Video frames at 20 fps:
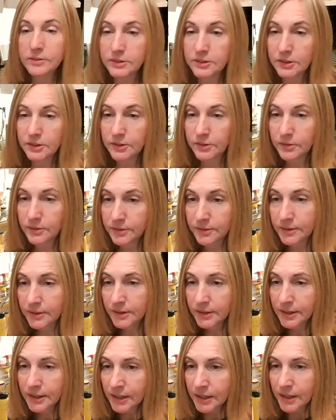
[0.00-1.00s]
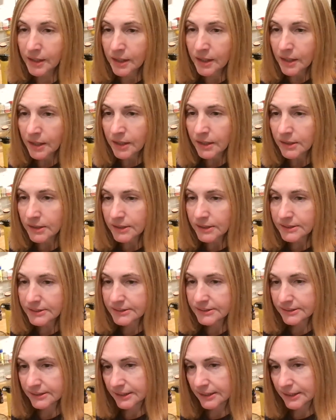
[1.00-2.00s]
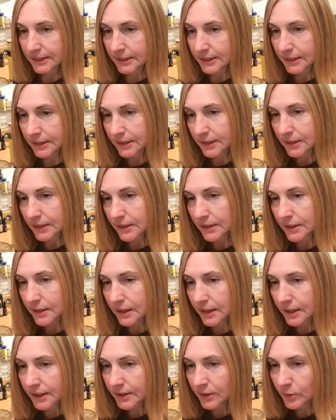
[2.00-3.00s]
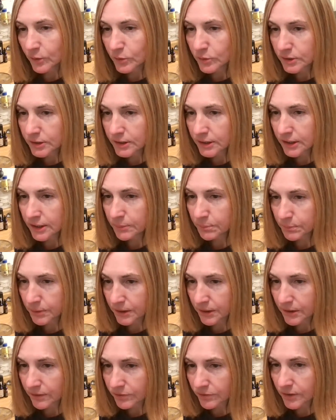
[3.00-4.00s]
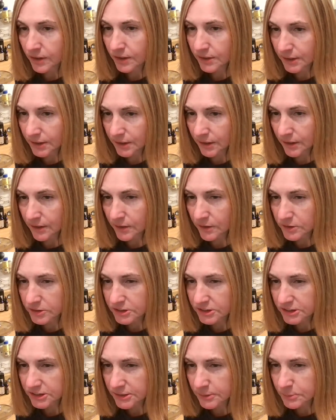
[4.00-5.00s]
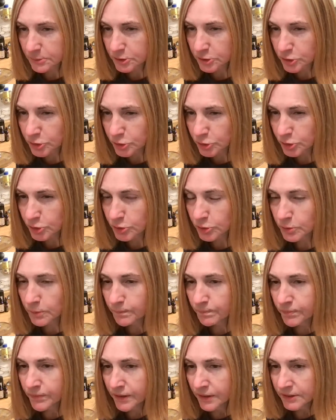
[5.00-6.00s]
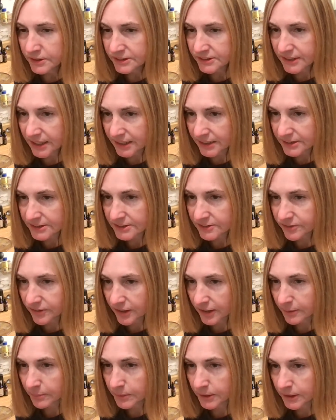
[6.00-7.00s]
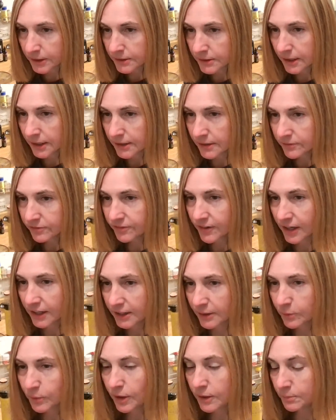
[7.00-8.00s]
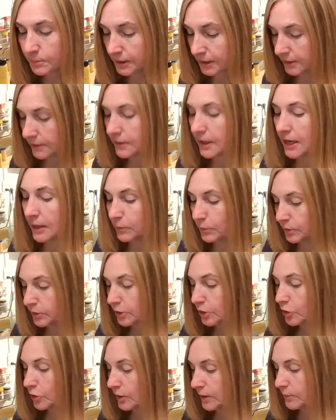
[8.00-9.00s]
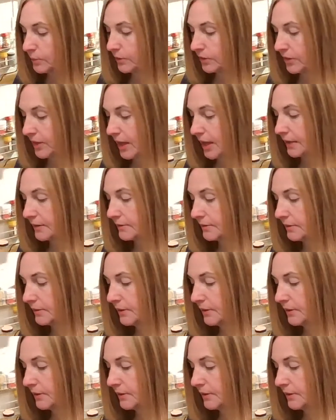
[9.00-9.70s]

So let's see. I only eat beef. Nothing else seems to satisfy me like fatty red meat. I would agree with that.